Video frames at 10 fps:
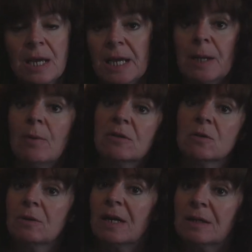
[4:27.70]
And I'm
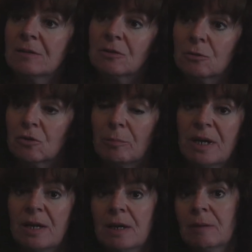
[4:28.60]
also not on social
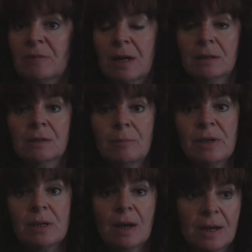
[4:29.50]
media. I'm not going to
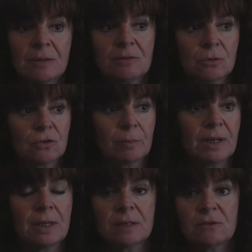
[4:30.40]
be on social
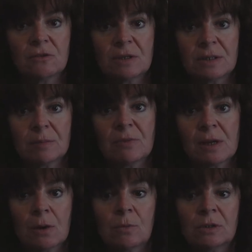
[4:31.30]
media. It's just not
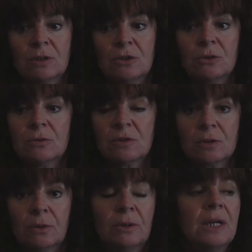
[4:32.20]
something I want to do.
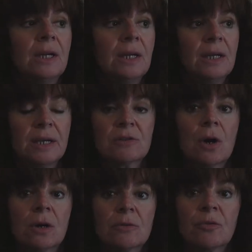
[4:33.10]
So it's
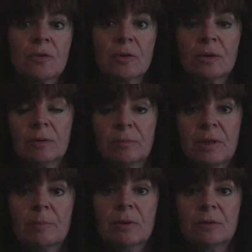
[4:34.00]
hard for
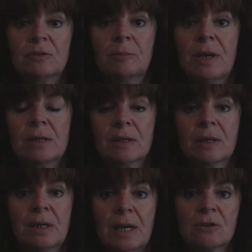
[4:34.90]
people to make
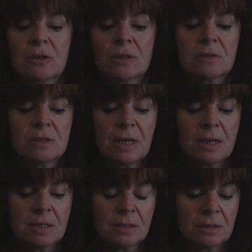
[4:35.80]
connections,
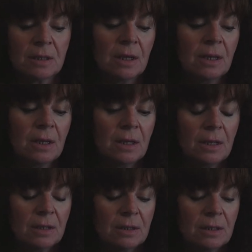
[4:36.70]
and
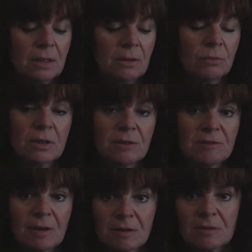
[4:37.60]
it really
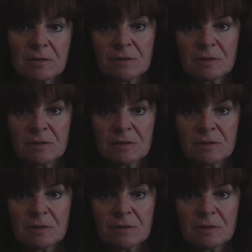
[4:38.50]
sucks